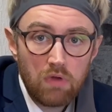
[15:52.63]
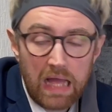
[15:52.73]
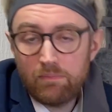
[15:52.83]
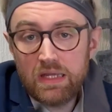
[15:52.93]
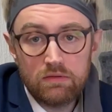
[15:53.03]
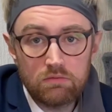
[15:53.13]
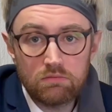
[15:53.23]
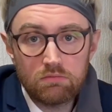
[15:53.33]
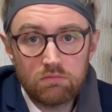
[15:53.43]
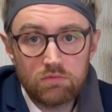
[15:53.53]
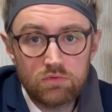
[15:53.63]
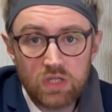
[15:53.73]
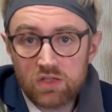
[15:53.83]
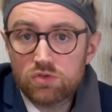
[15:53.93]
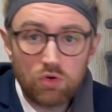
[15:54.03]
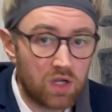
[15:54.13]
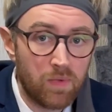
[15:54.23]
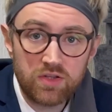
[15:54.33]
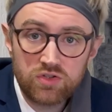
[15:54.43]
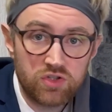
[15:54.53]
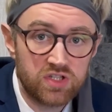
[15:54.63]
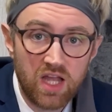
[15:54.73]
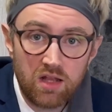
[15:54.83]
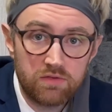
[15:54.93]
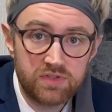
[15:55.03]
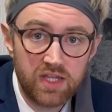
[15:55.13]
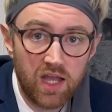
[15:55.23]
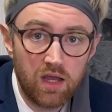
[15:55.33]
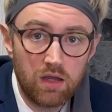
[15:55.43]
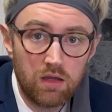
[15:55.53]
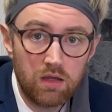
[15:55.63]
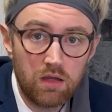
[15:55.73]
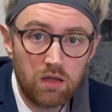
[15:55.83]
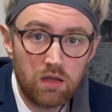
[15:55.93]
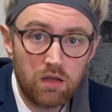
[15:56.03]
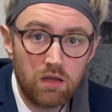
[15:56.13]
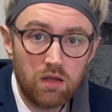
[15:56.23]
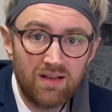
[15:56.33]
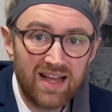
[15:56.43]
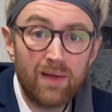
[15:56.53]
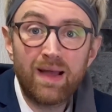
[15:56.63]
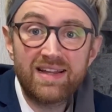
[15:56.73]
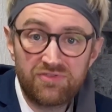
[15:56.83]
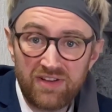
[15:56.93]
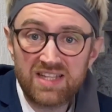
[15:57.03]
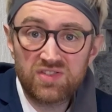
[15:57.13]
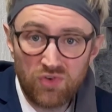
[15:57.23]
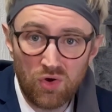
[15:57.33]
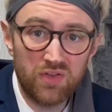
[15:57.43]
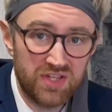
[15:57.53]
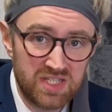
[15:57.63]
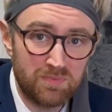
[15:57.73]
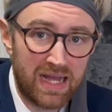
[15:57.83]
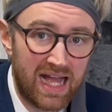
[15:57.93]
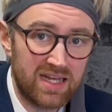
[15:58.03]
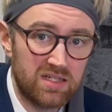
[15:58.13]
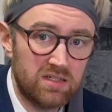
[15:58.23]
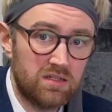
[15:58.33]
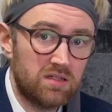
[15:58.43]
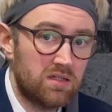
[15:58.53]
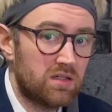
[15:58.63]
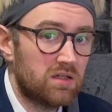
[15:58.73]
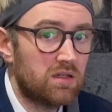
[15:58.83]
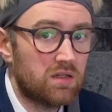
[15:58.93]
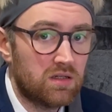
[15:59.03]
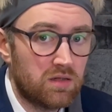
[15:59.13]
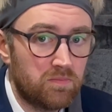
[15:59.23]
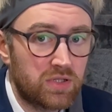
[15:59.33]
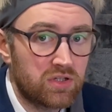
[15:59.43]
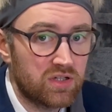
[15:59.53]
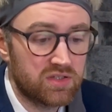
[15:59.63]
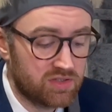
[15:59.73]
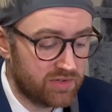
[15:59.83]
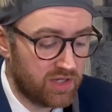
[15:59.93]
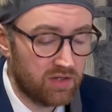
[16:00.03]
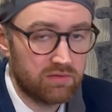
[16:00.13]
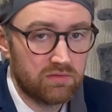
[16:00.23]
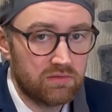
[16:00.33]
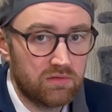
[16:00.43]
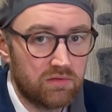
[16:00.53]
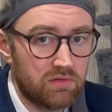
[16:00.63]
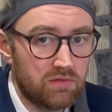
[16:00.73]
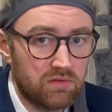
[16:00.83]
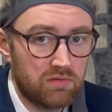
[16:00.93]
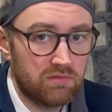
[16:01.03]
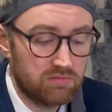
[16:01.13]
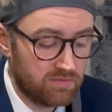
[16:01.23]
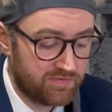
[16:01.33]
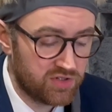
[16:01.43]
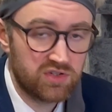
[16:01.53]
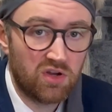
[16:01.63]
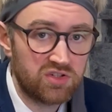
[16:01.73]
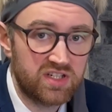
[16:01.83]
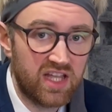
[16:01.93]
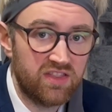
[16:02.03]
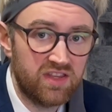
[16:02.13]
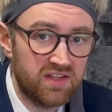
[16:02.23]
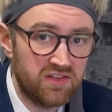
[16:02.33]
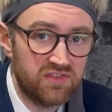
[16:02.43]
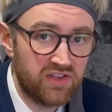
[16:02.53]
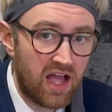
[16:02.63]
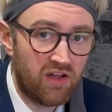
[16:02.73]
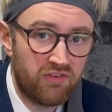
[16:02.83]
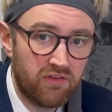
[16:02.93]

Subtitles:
I mean, just talk amongst yourselves here. I might fast forward this part because, you know, I've just got to get the innards out.